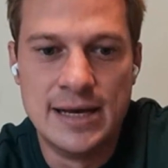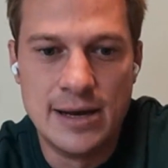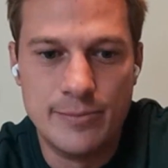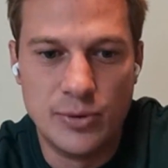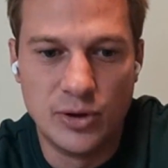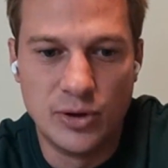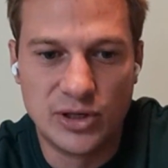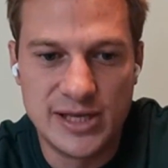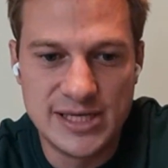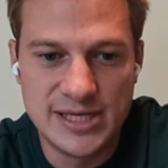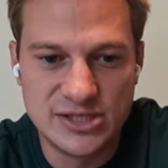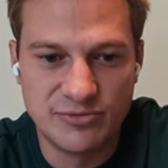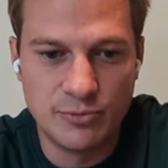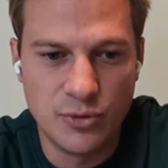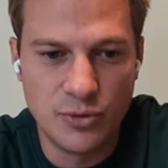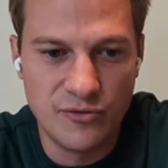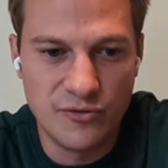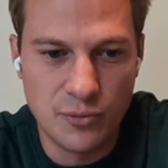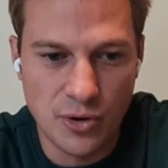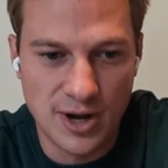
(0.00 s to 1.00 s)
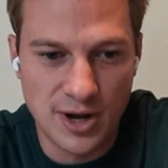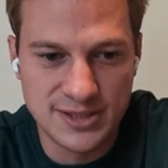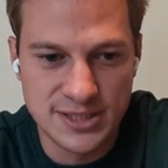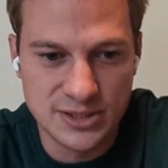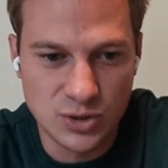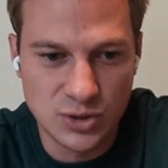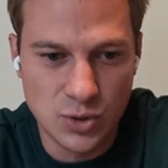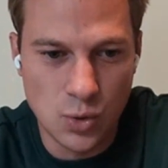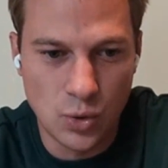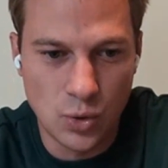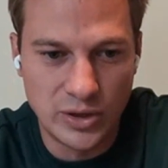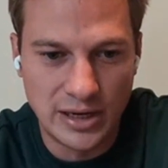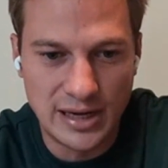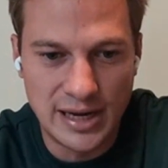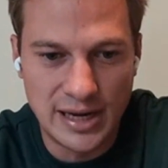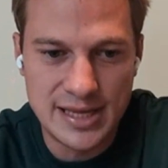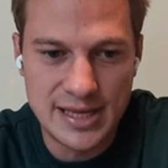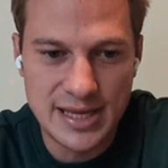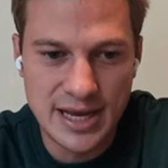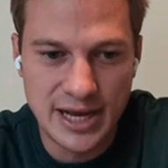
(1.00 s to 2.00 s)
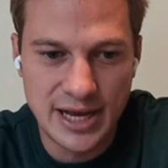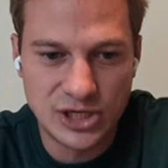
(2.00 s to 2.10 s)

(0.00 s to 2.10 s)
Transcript: Bookies have moved prices accordingly.